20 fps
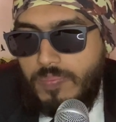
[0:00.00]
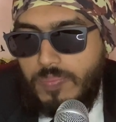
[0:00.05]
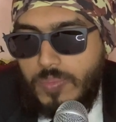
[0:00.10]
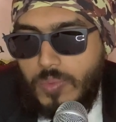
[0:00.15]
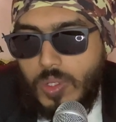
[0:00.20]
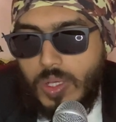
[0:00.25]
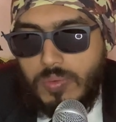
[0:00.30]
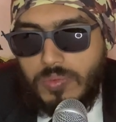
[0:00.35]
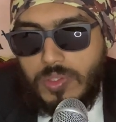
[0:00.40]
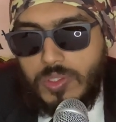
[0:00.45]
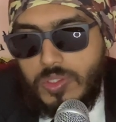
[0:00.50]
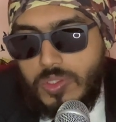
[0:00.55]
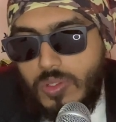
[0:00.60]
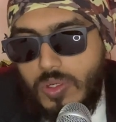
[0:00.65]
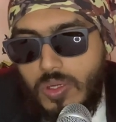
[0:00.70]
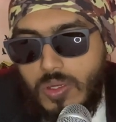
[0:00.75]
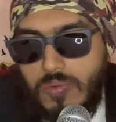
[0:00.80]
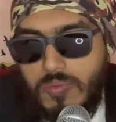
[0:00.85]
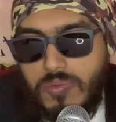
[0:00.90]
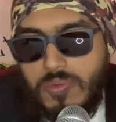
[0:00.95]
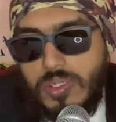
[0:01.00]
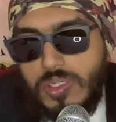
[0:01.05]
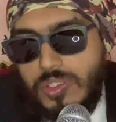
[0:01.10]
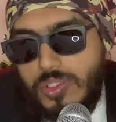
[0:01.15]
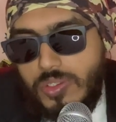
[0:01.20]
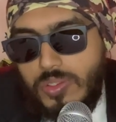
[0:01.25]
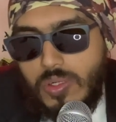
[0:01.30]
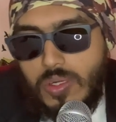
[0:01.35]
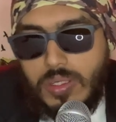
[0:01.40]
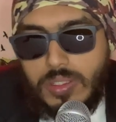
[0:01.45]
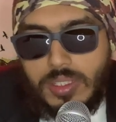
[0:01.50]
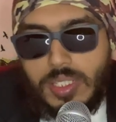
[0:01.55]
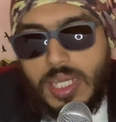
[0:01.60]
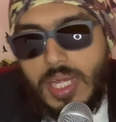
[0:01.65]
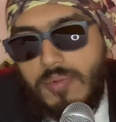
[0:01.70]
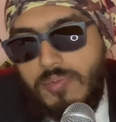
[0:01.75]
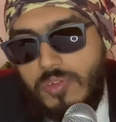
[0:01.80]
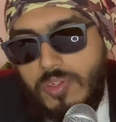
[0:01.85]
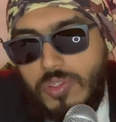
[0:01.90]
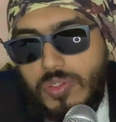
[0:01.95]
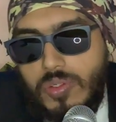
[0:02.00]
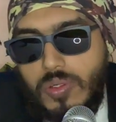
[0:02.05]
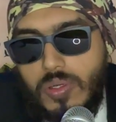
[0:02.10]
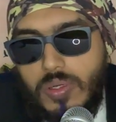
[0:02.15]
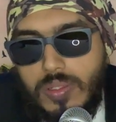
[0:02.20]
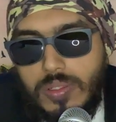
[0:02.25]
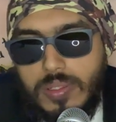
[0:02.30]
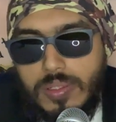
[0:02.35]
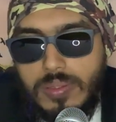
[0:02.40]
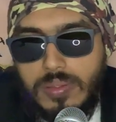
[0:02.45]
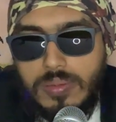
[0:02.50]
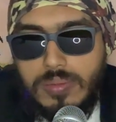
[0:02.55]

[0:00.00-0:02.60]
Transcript: You have the shock, first shock, the aftershock.